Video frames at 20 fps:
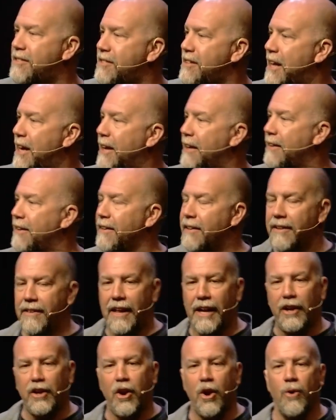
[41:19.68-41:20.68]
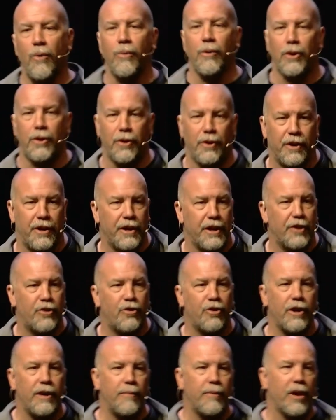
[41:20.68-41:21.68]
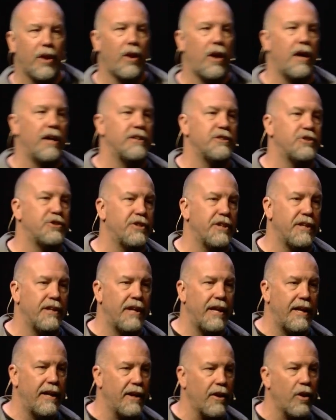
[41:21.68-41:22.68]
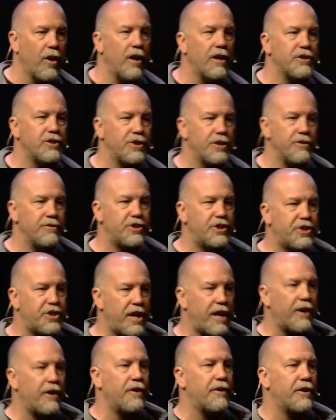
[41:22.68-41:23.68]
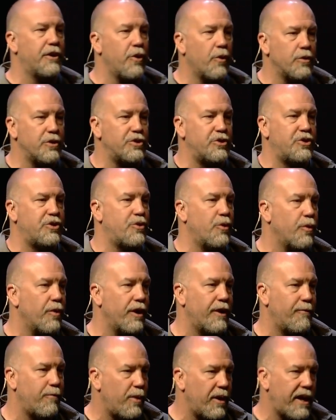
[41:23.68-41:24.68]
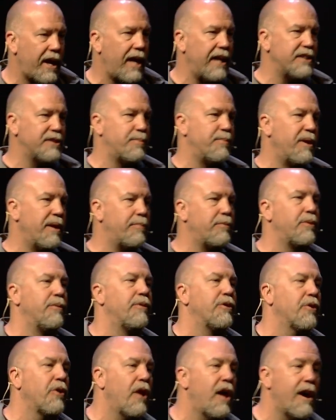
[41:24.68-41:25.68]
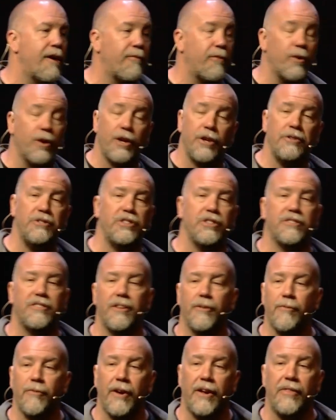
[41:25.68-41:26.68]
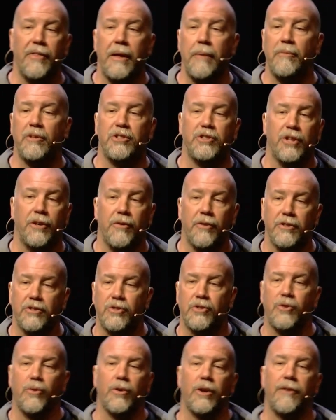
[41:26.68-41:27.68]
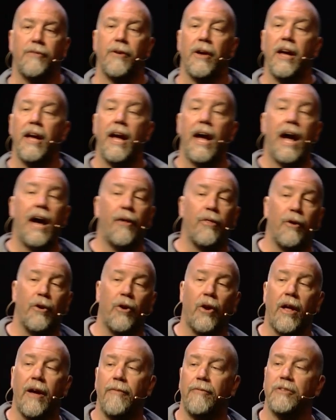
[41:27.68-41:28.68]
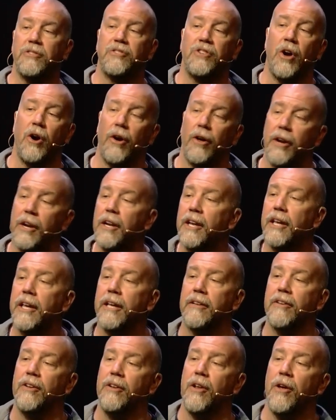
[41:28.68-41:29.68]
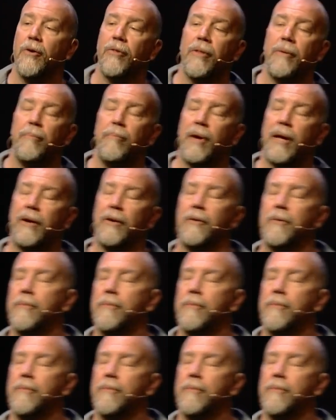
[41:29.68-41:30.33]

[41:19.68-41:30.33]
that, that coworker and you treat him to lunch, and, and at lunch you share your story of what God has been up to in your life, or you just invite them to share their story of how their life has gone and you get to know them better.